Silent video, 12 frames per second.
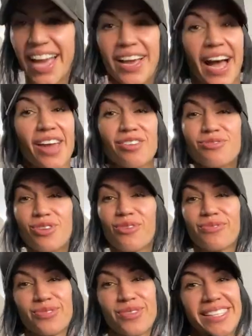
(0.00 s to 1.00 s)
I don't know
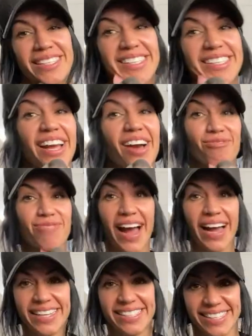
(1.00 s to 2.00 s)
if you guys can see how
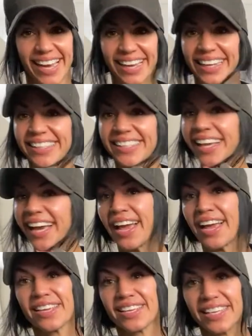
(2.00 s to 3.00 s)
fat his neck is.
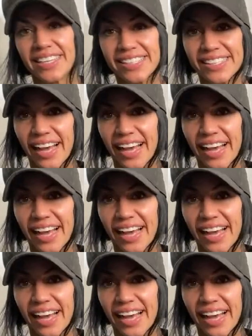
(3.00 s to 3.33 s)
He